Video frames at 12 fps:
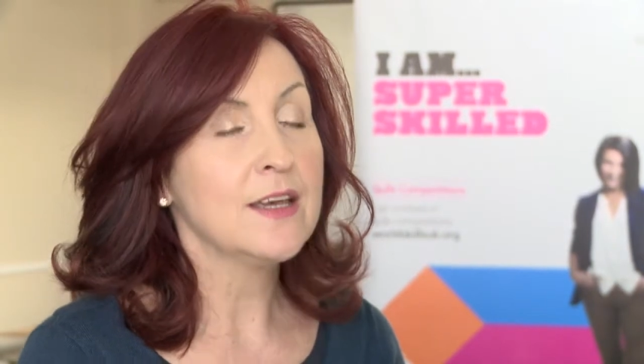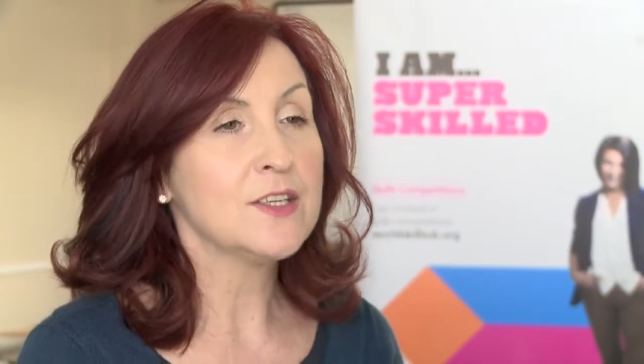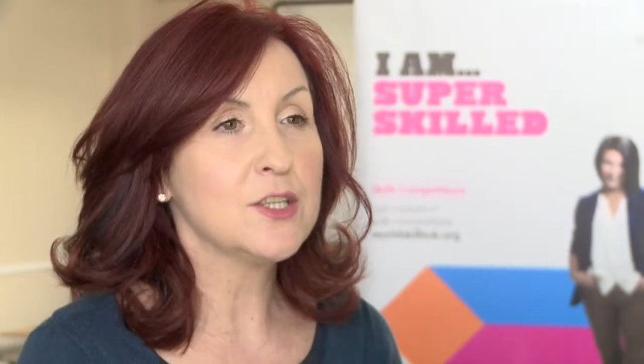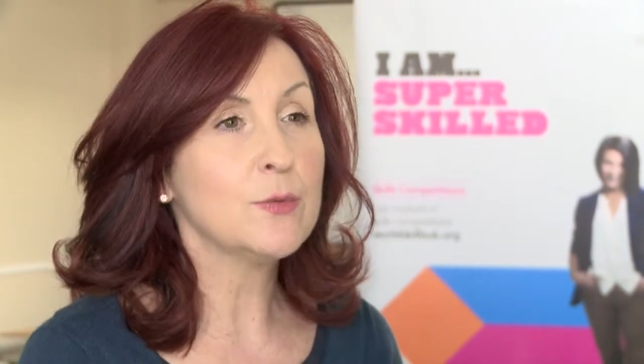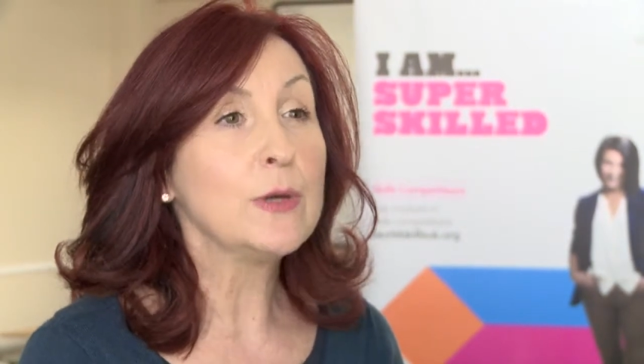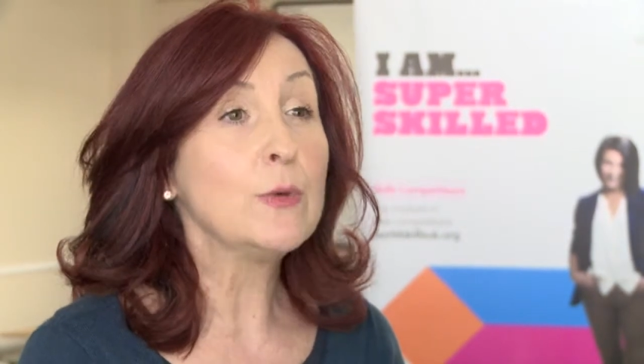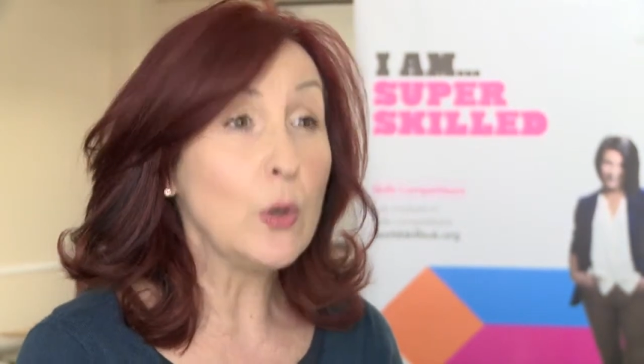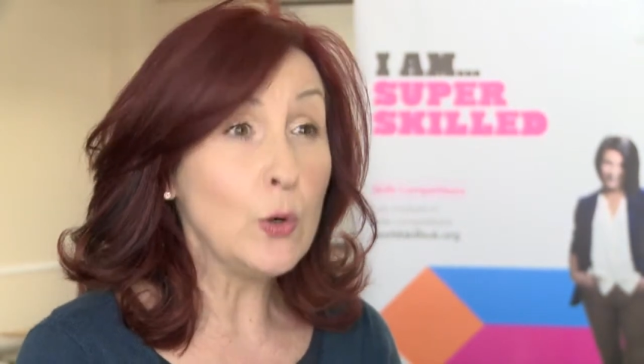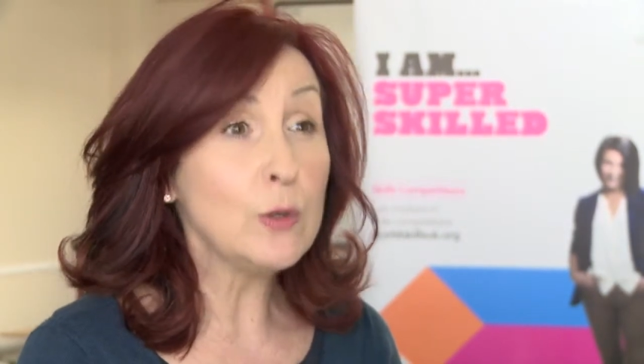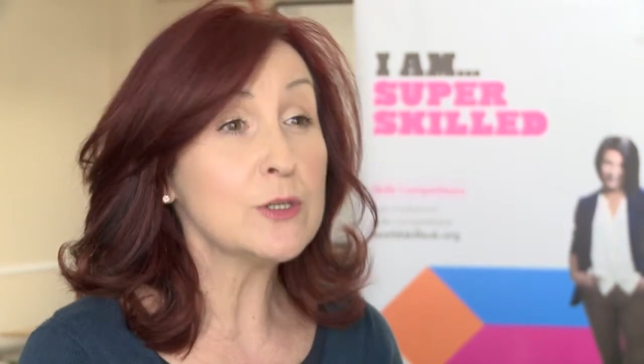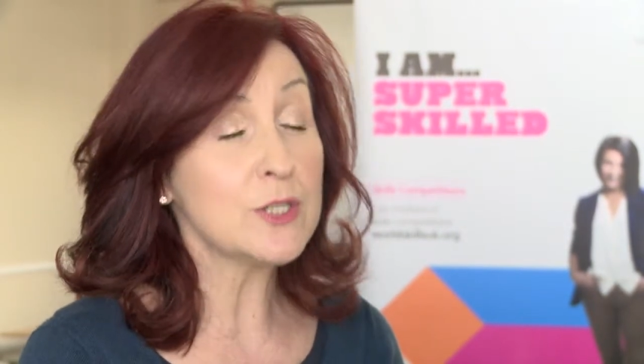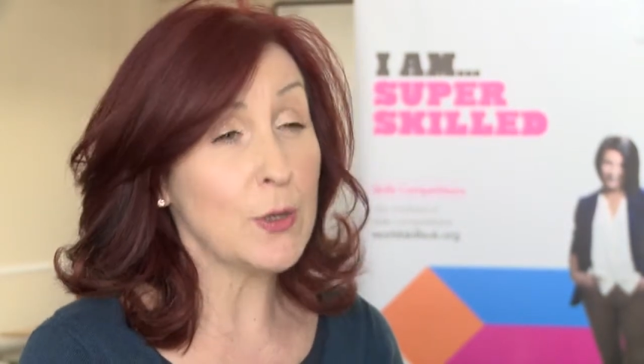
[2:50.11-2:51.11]
So it will
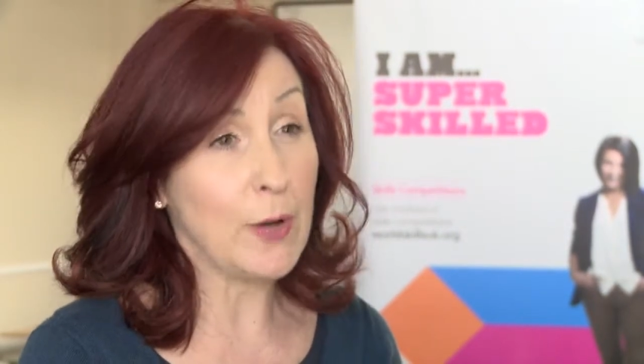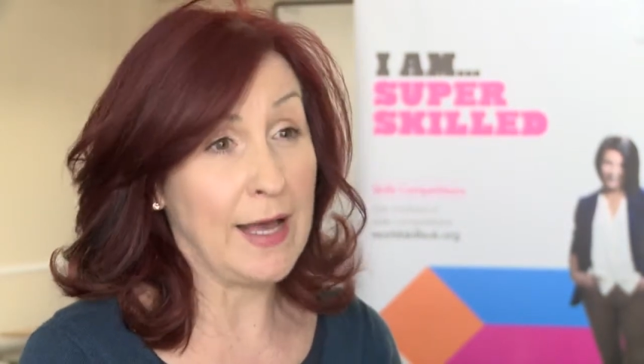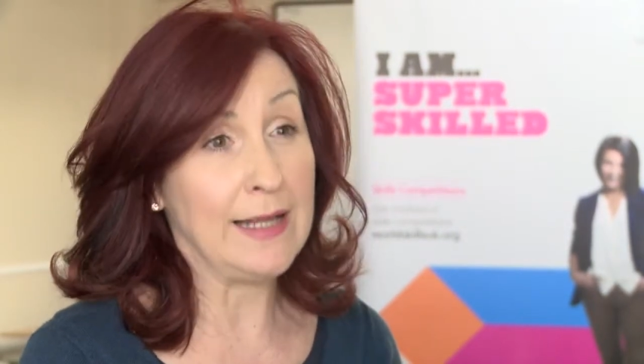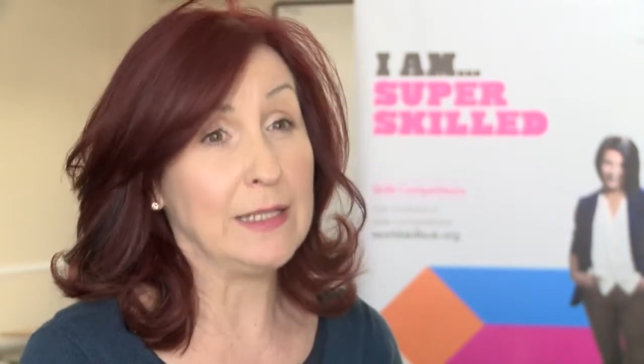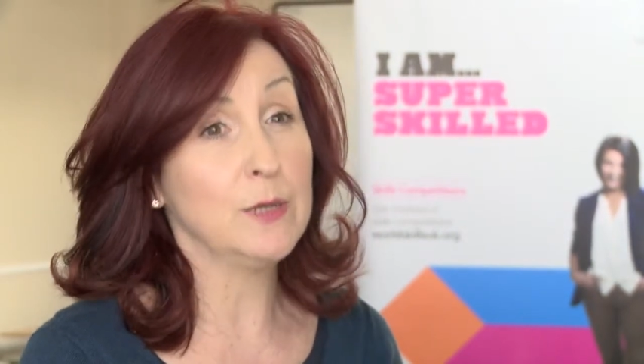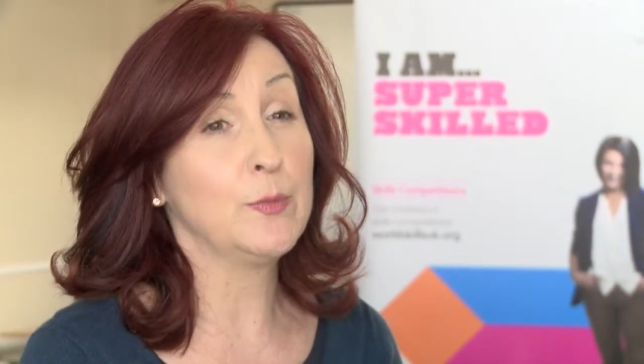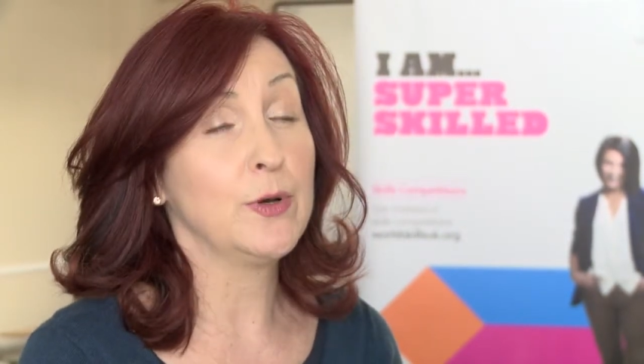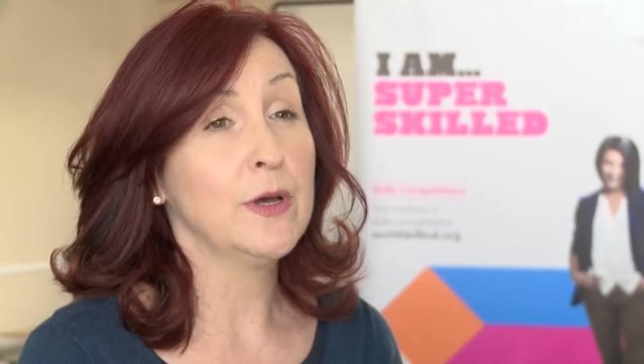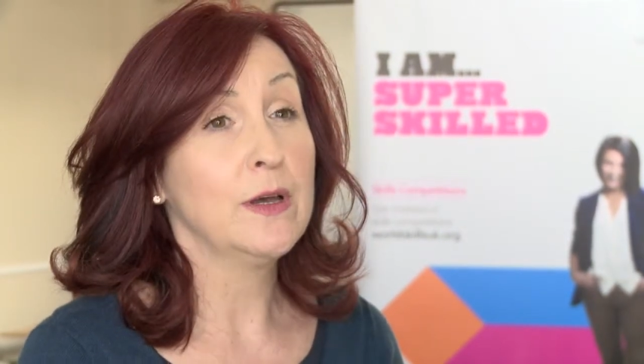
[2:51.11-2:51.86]
also help